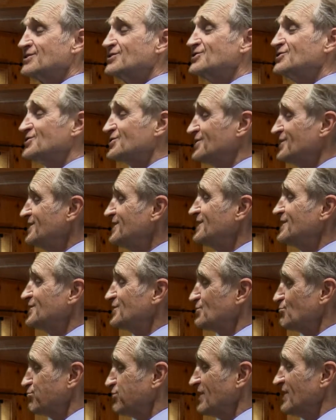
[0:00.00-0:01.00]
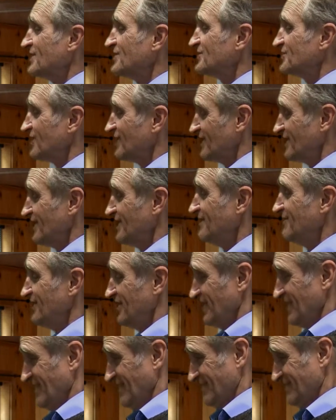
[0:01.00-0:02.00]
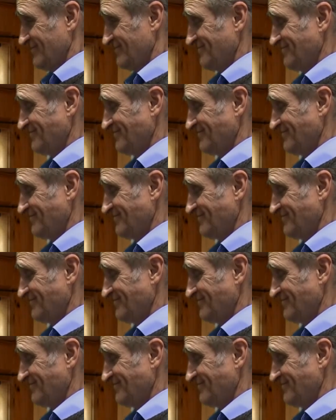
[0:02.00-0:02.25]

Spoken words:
She needs a place to live in.